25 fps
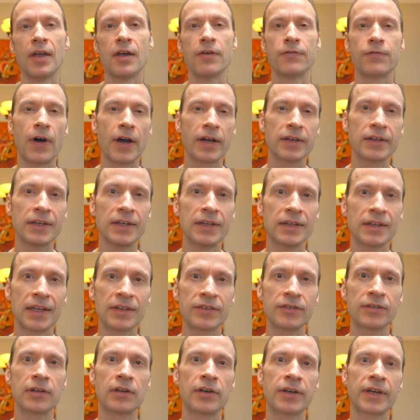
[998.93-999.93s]
Finally,
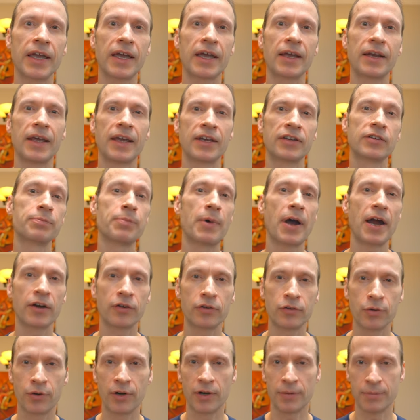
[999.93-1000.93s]
let's look at
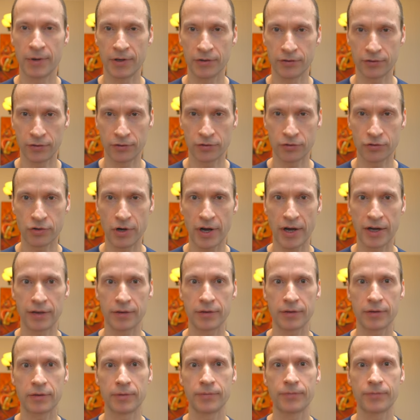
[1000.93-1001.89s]
expiratory muscle strength.